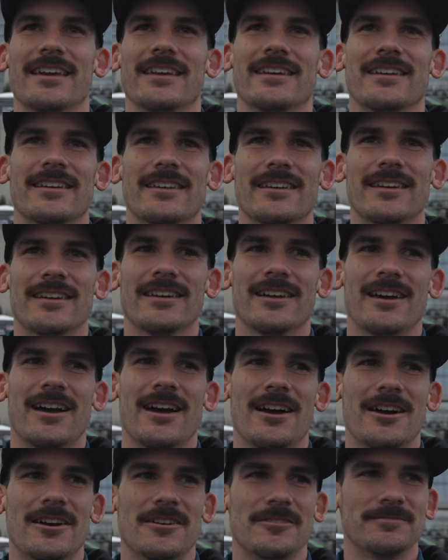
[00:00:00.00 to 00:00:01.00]
it.
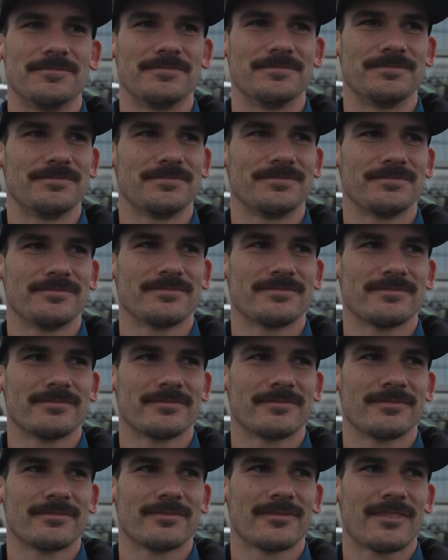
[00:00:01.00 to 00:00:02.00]
I'm
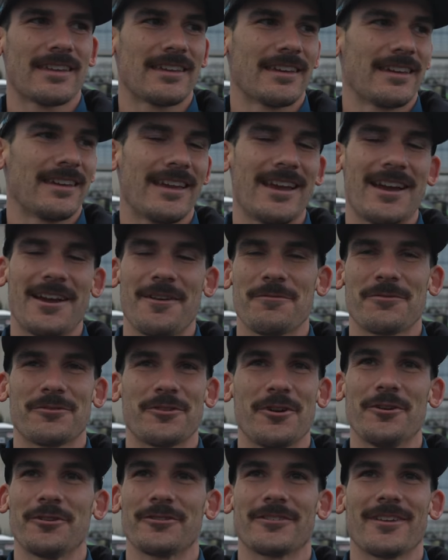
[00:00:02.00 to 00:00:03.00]

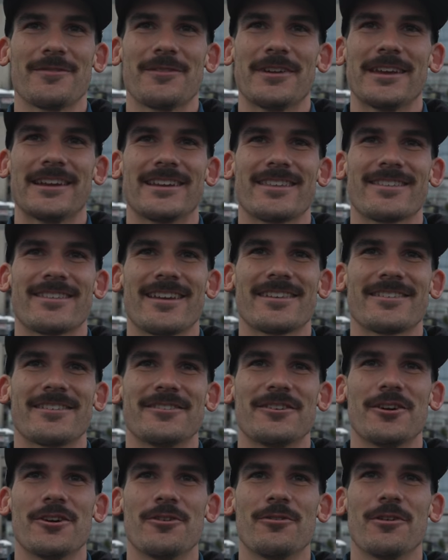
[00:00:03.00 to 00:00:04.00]
stoked. I mean, it's nice to
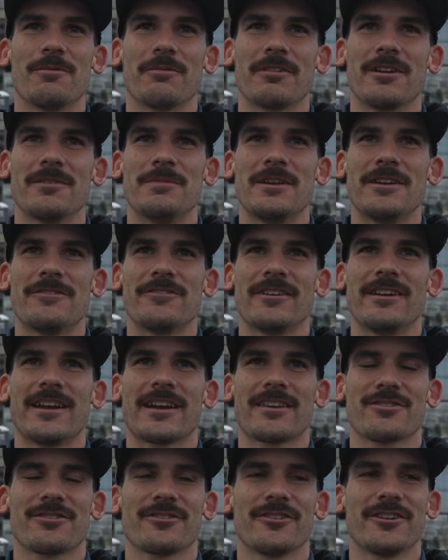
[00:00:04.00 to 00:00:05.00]
know where I'm going to be for the
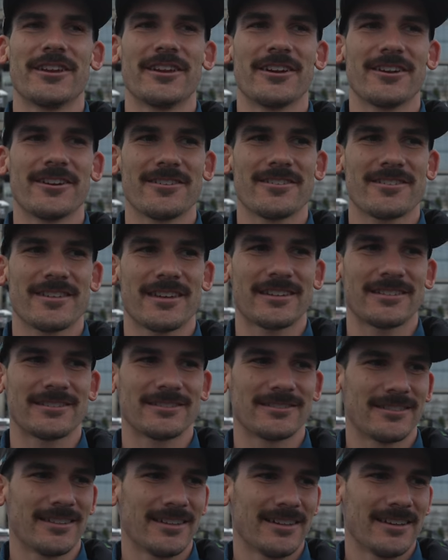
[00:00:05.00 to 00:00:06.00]
next 3 years,
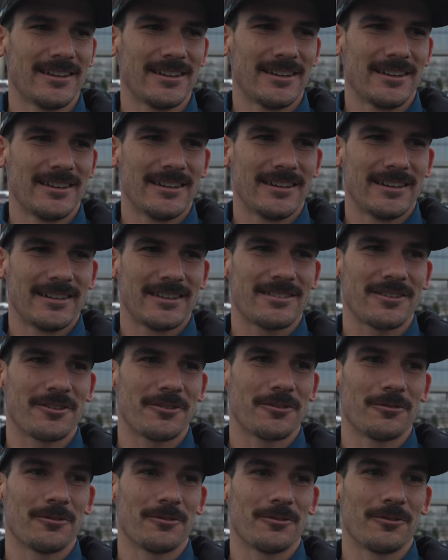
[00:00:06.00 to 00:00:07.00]
and it's
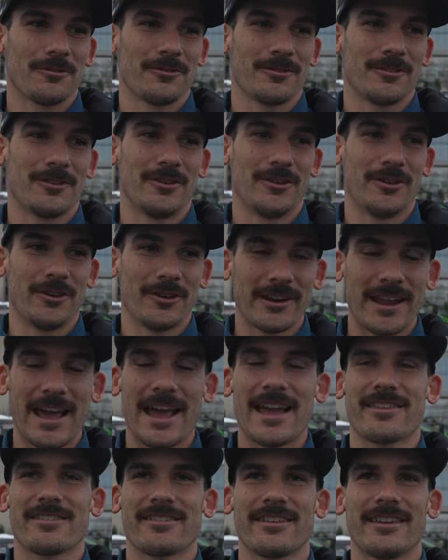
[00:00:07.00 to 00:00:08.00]
a
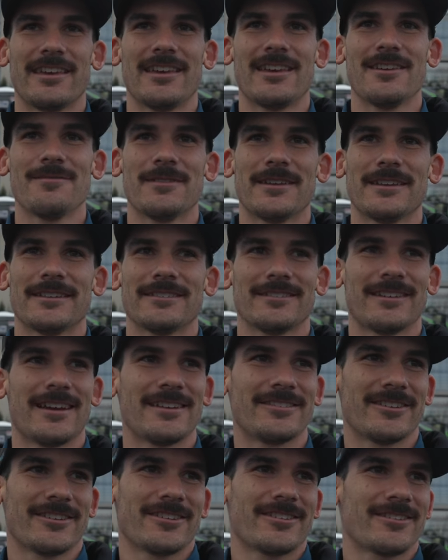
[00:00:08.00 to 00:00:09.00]
good-ass team, and I
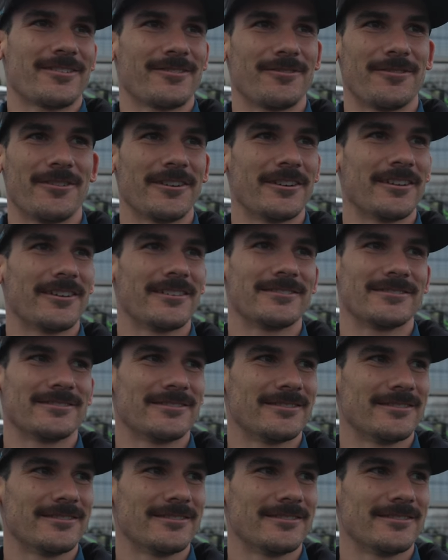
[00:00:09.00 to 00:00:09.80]
just want to